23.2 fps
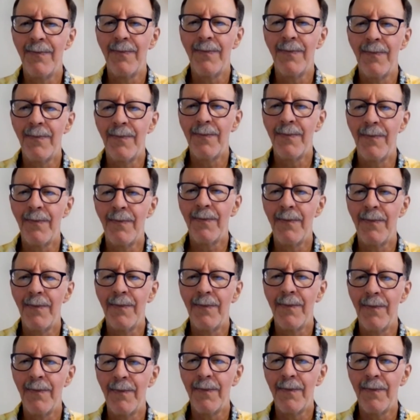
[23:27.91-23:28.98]

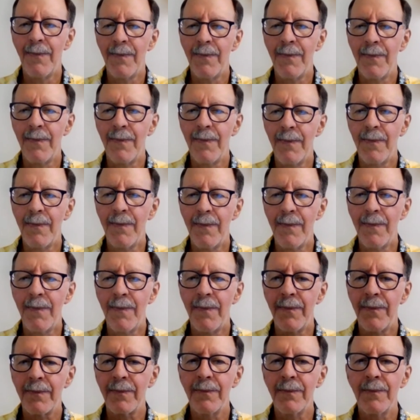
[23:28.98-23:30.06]

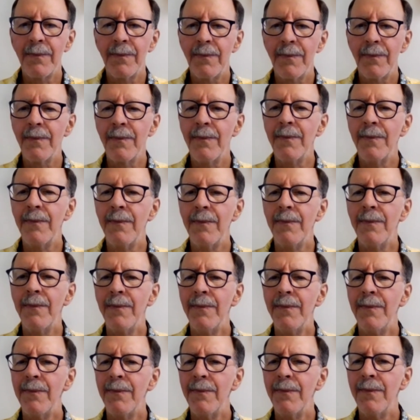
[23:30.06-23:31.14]

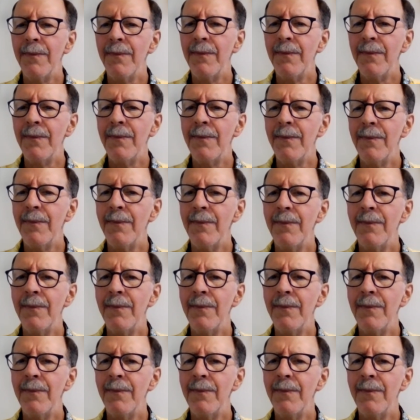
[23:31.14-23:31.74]
The person shown says nothing.